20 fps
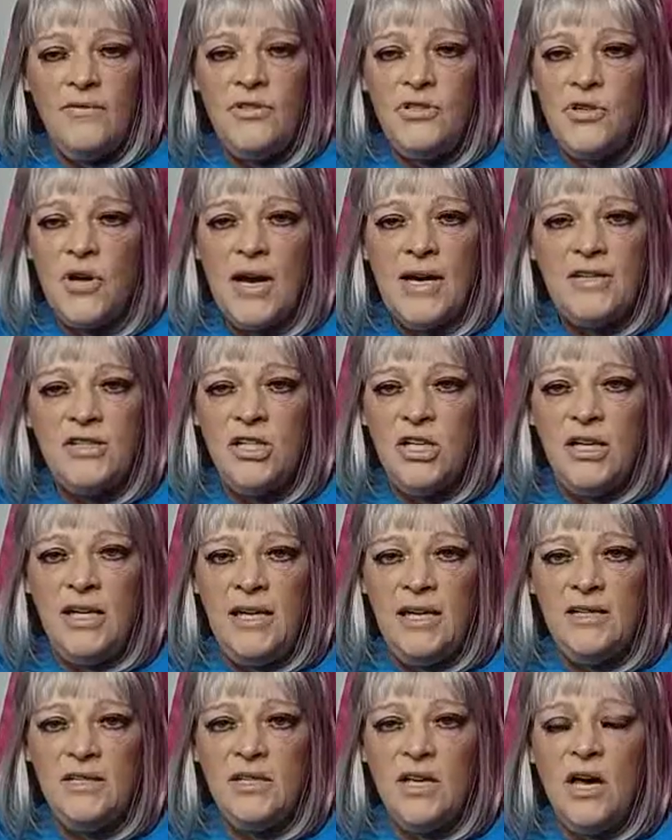of attraction
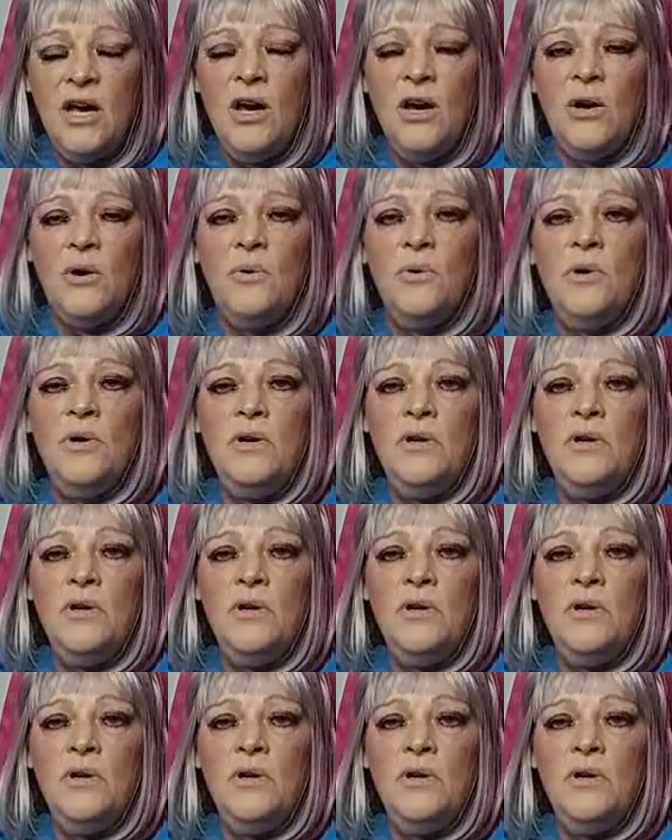gets oh,